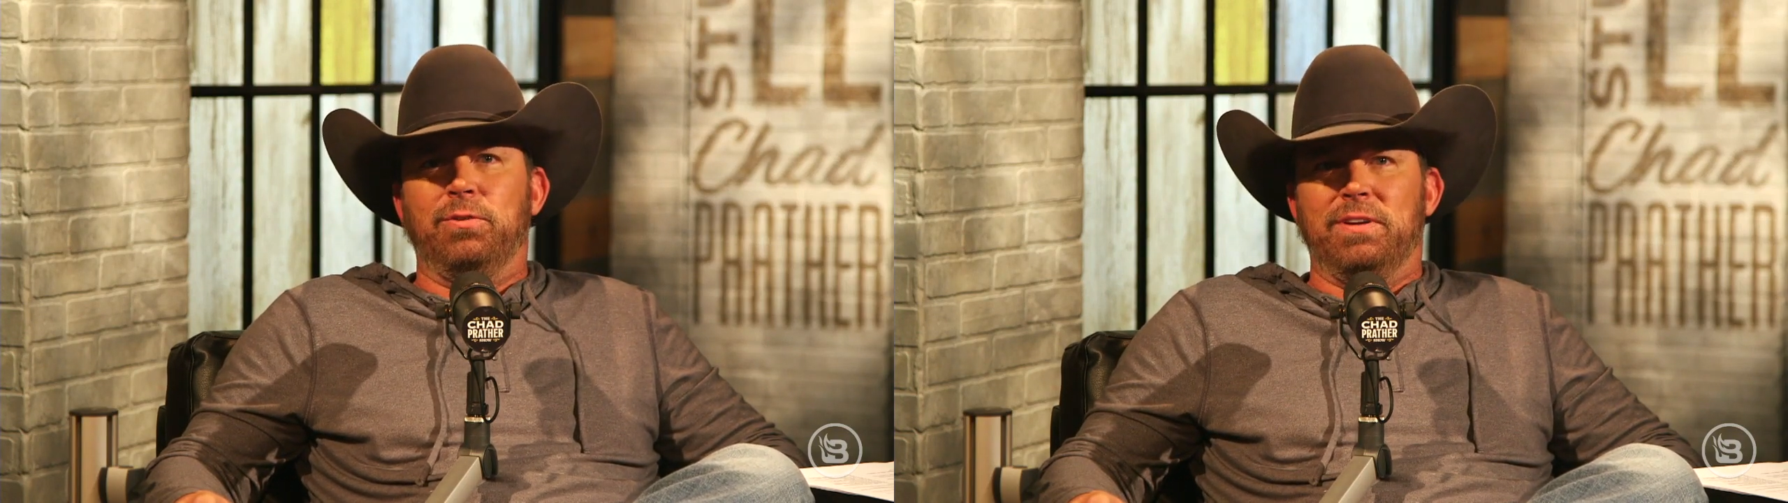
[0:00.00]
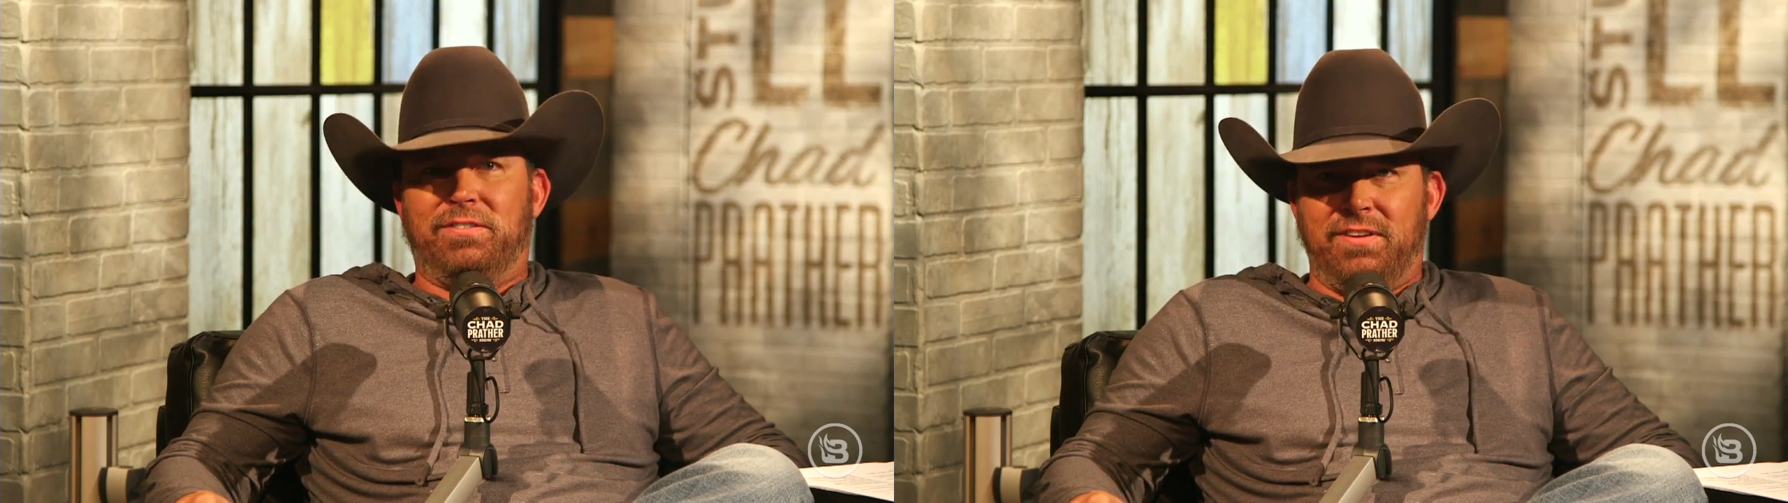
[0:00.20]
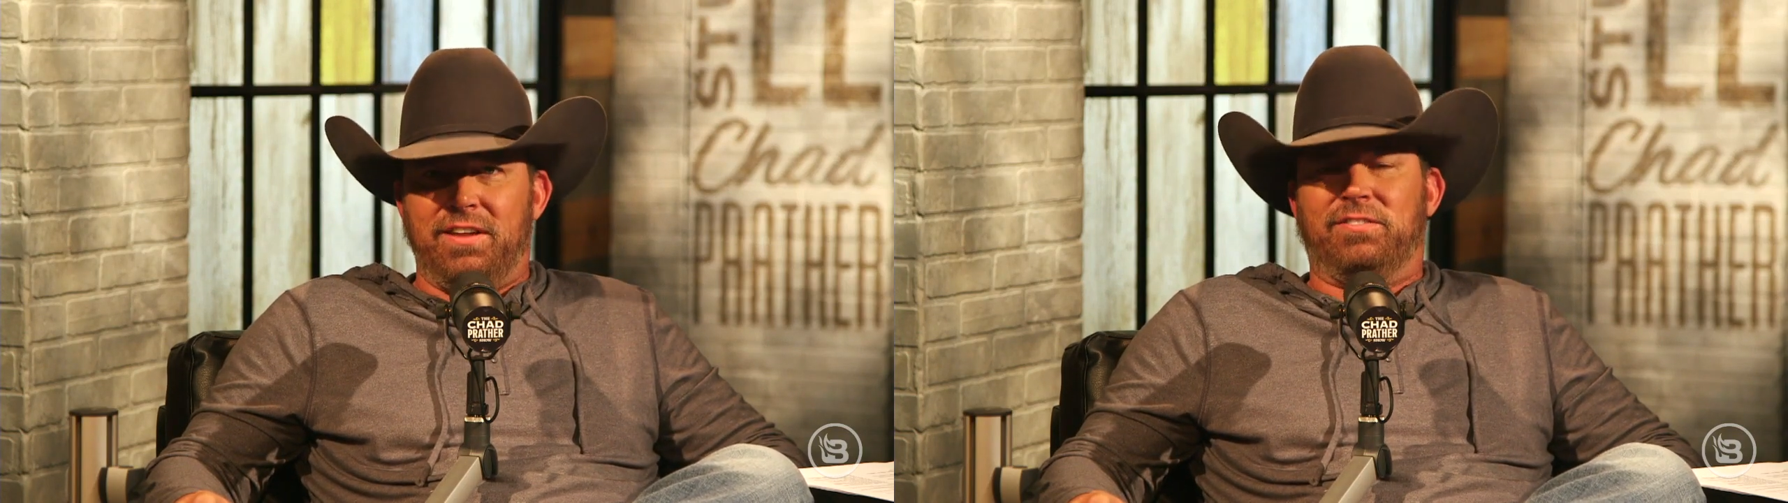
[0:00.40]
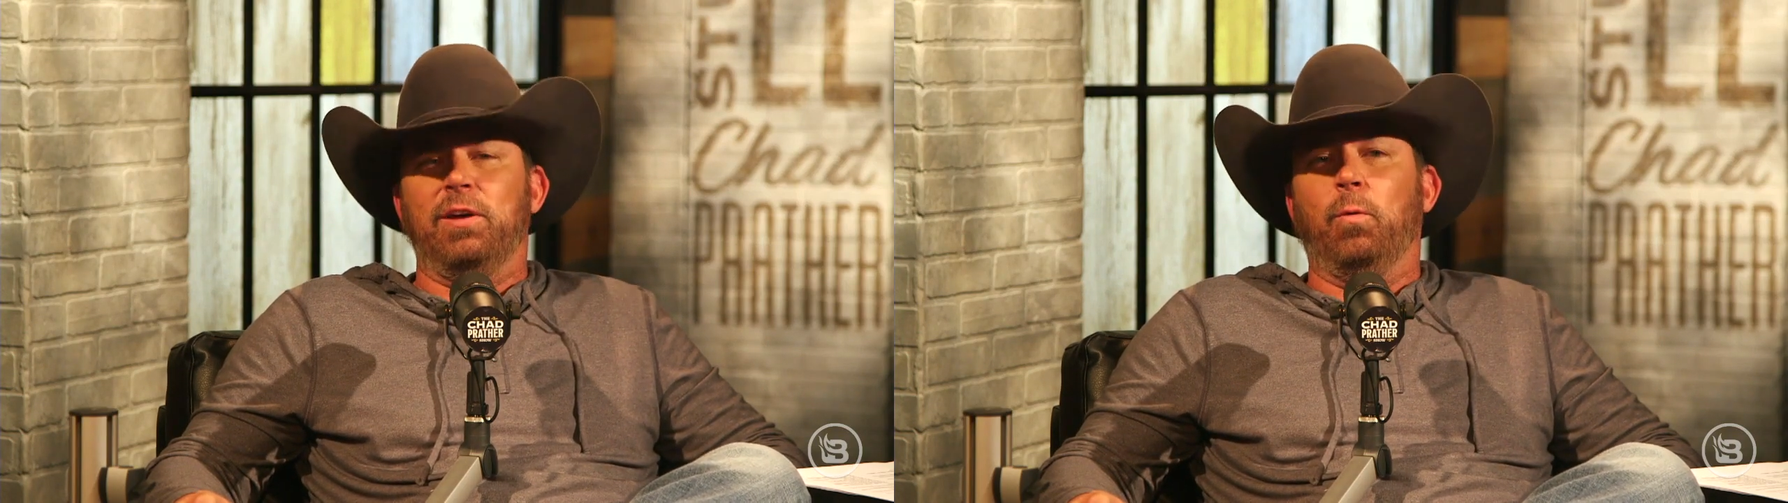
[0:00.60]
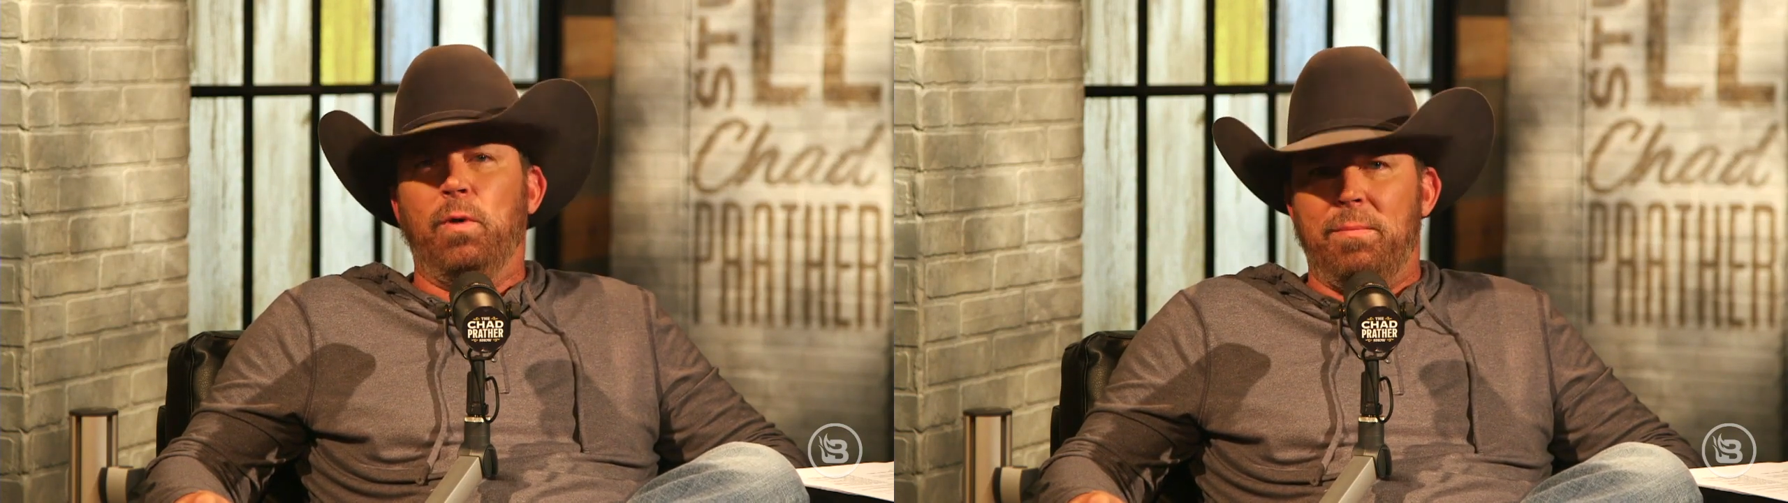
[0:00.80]
to insist
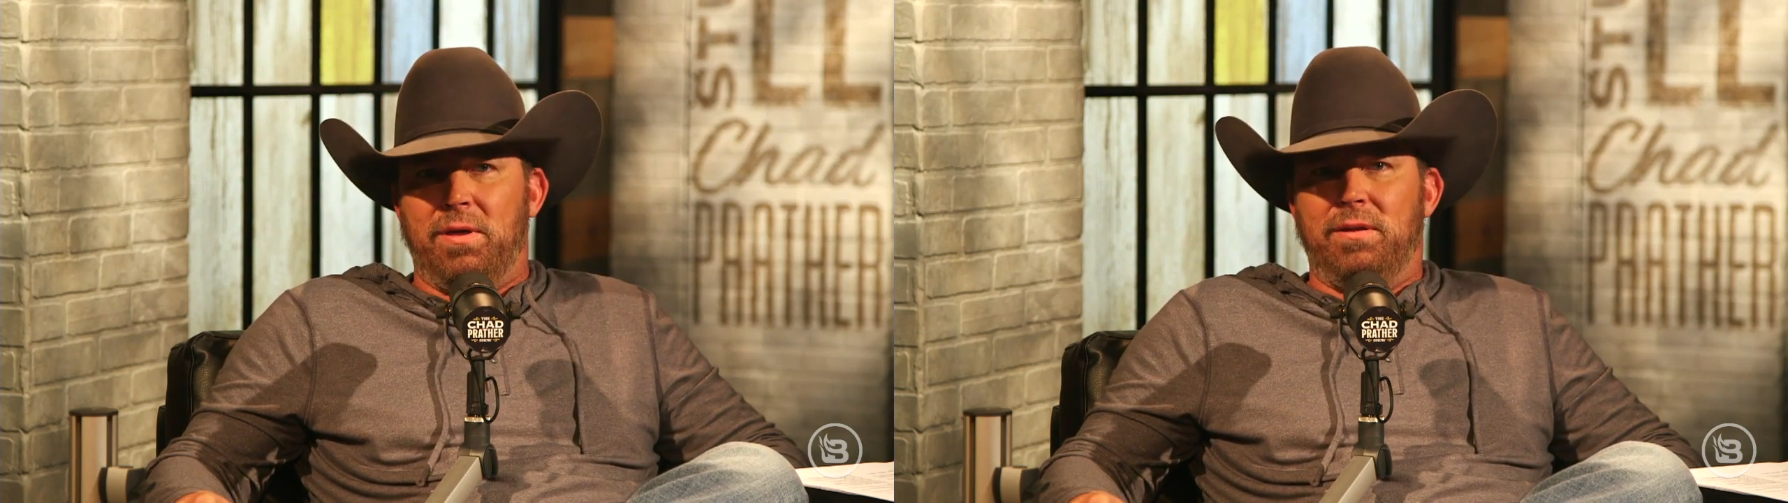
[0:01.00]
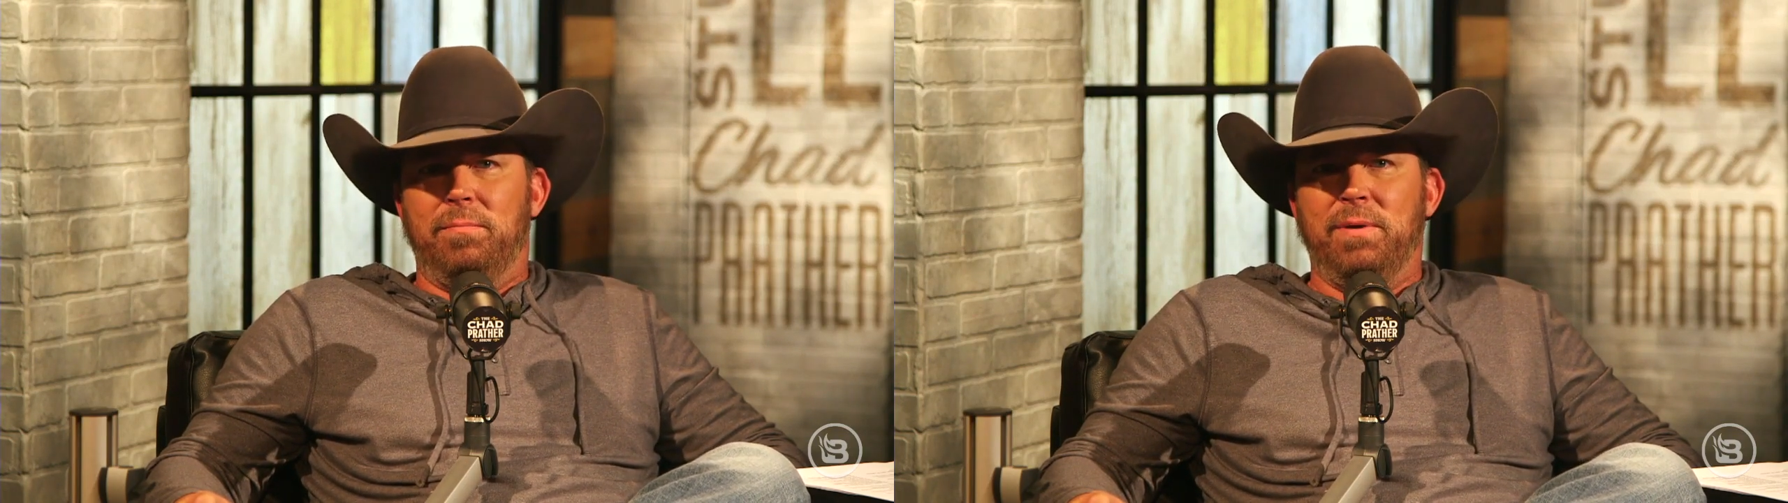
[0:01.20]
that women